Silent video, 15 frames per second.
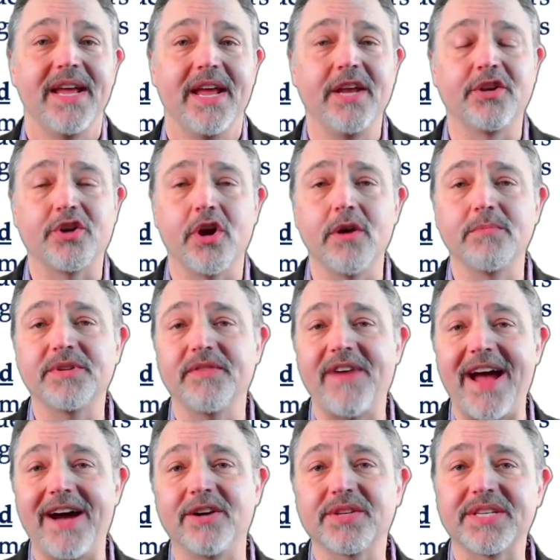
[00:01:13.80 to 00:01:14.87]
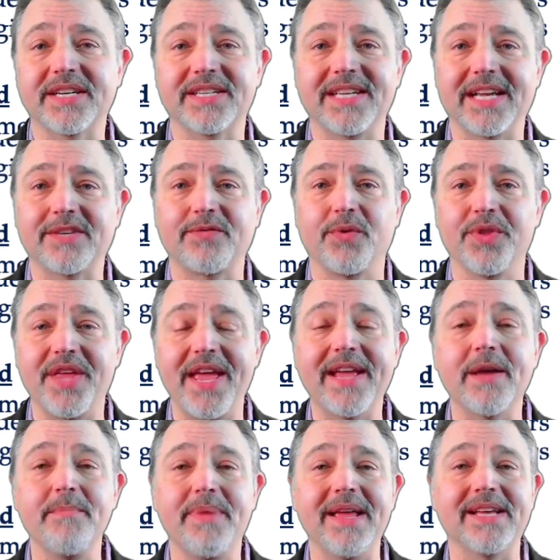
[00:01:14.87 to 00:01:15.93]
in terms of how successful they
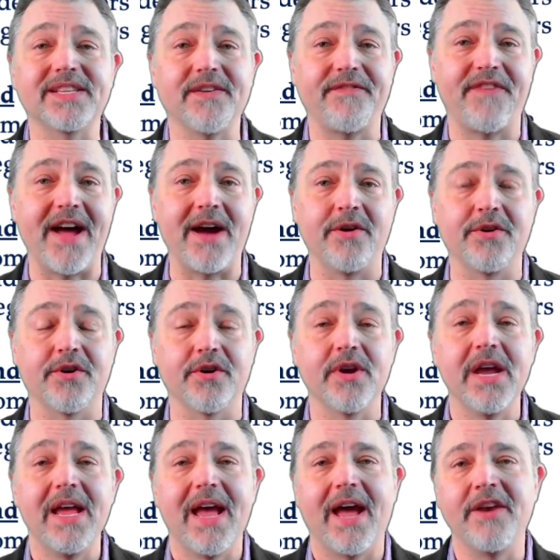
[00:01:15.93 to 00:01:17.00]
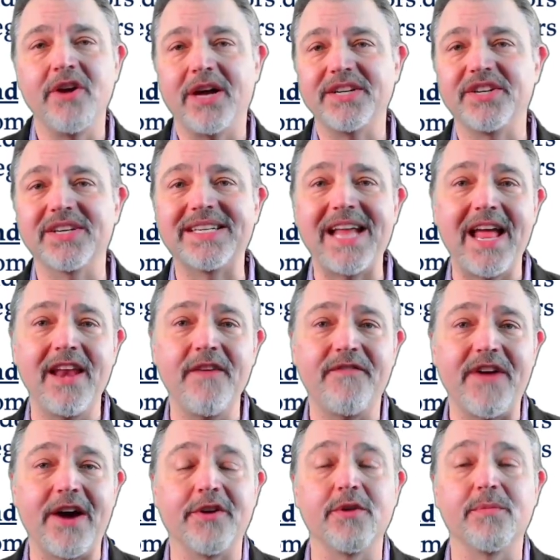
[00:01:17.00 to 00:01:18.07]
can be as a founder, and not just any
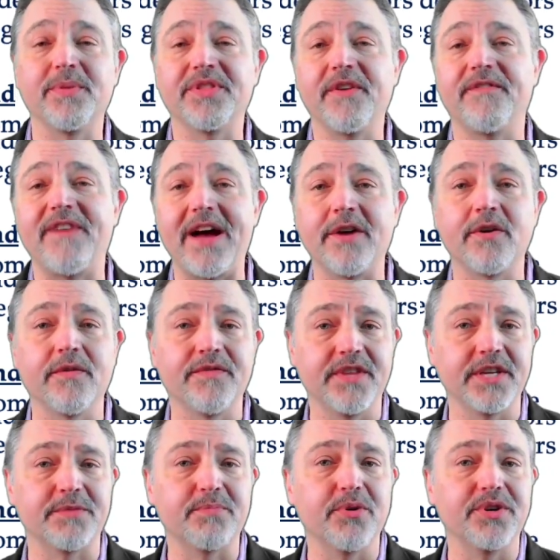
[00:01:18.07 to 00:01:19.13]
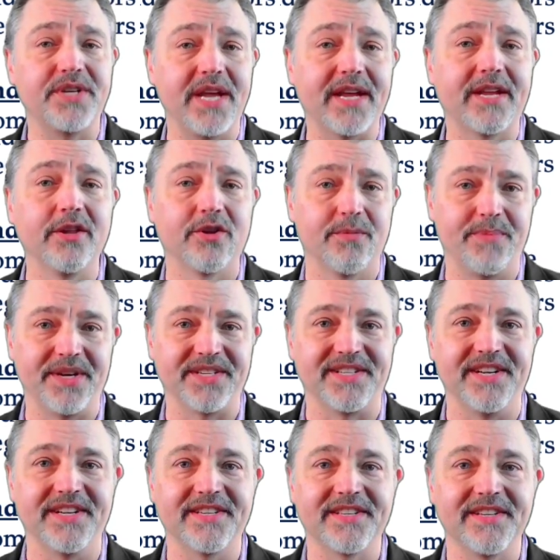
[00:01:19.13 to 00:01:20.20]
founder, but the founder of this particular
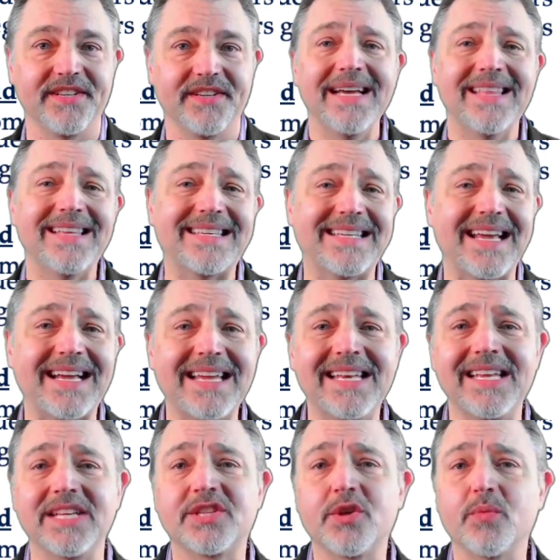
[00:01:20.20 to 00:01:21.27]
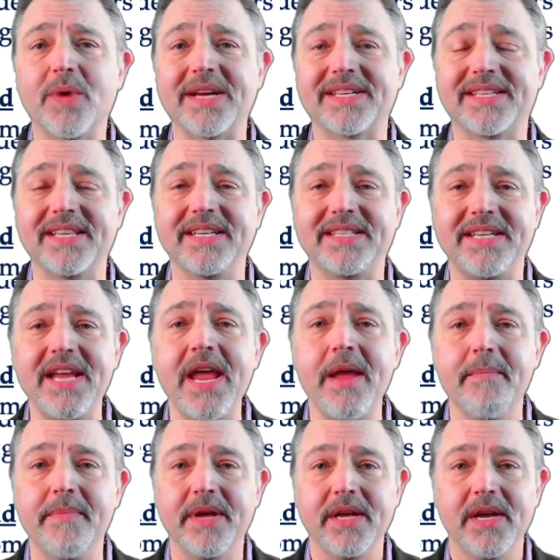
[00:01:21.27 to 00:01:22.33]
business. The second is the rest of the
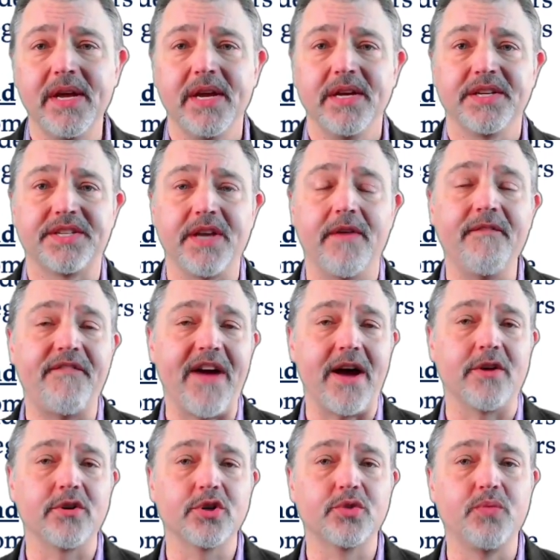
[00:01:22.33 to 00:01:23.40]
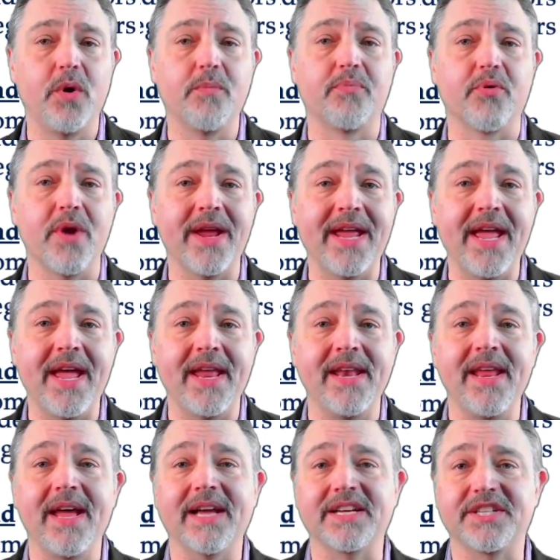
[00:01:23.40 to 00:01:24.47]
team. Some founders will bring
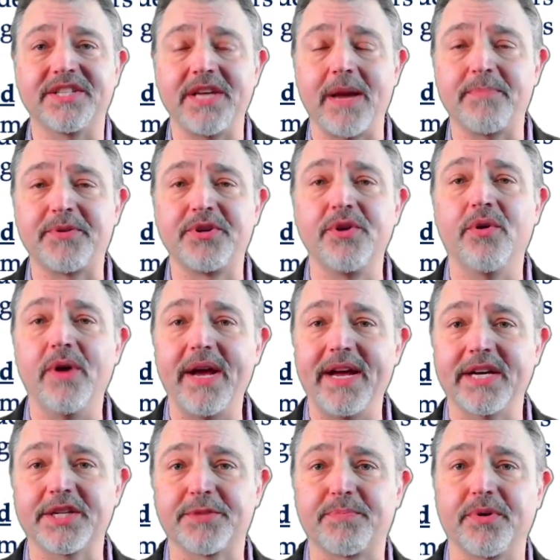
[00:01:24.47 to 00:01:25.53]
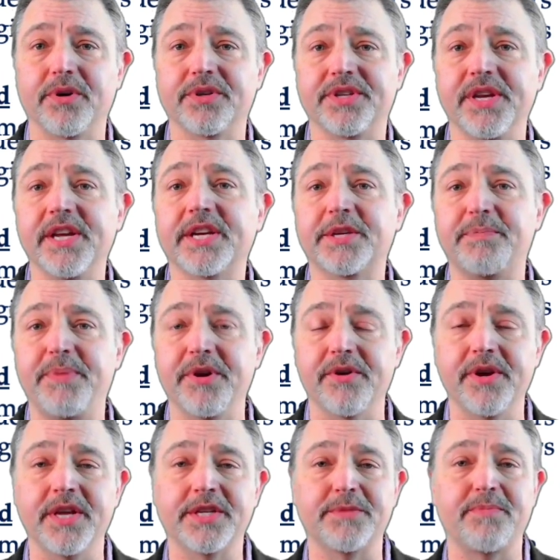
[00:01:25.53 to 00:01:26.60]
in exceptional experts and
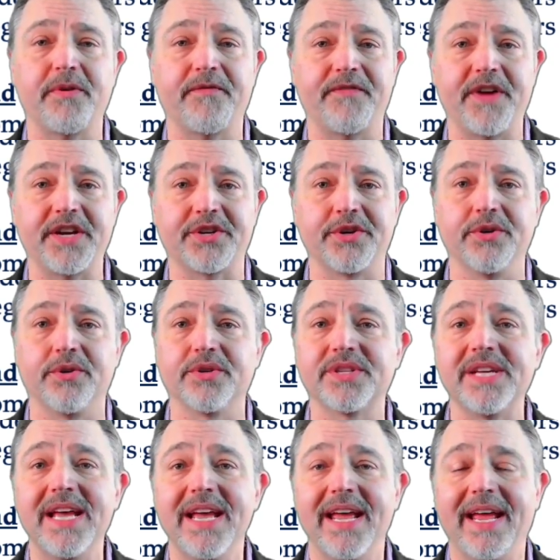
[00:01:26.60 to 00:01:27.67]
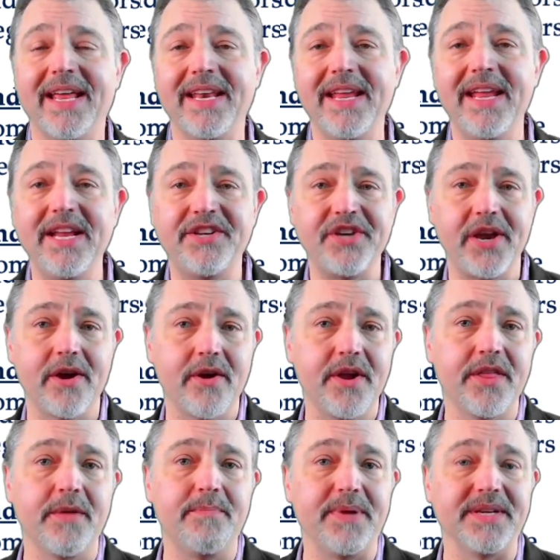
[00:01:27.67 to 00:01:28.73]
experienced professionals in each area
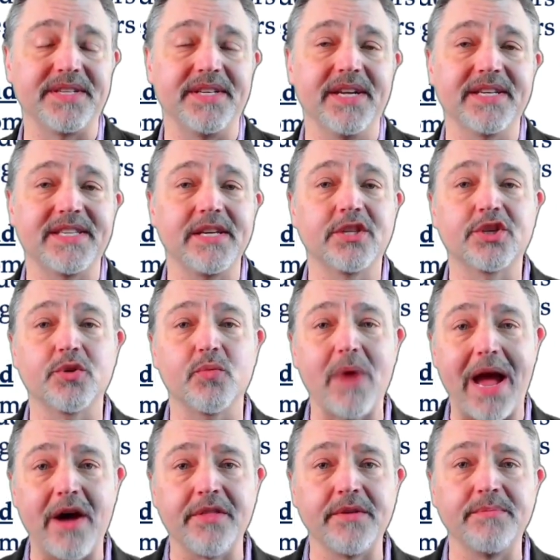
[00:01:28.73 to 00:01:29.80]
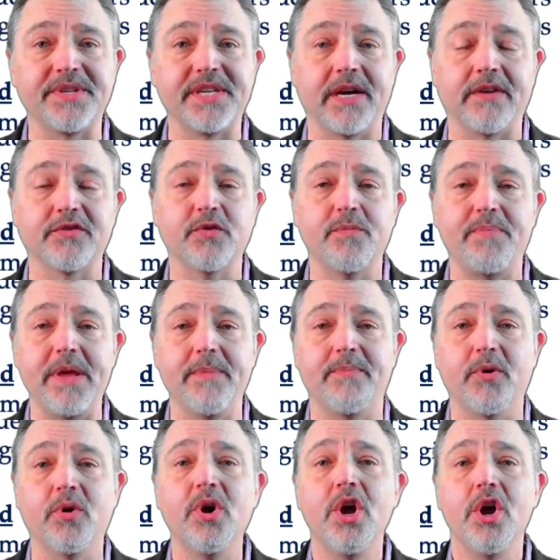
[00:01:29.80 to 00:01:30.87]
of the business and surround themselves with
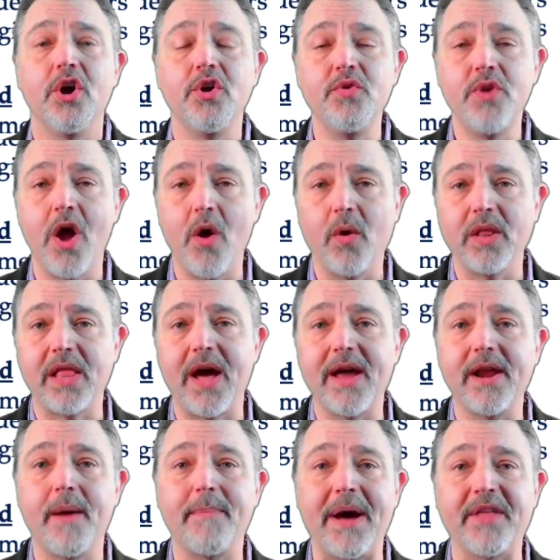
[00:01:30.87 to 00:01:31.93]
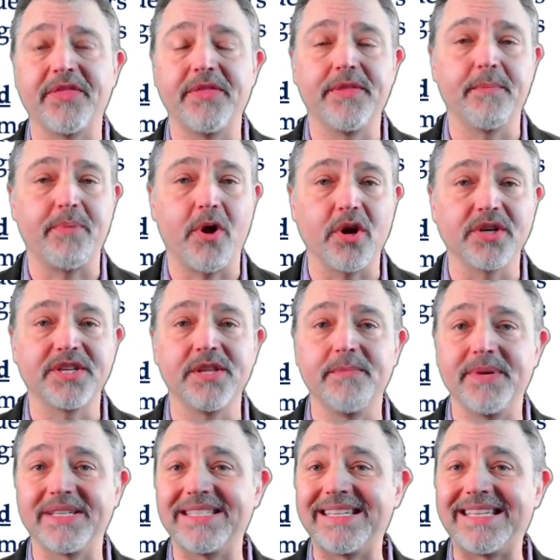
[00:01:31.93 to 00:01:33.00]
people who know a lot about the parts of the
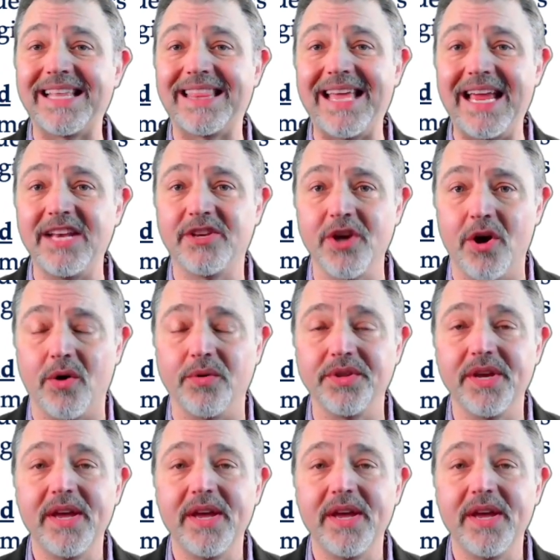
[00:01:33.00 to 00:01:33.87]
business that they don't.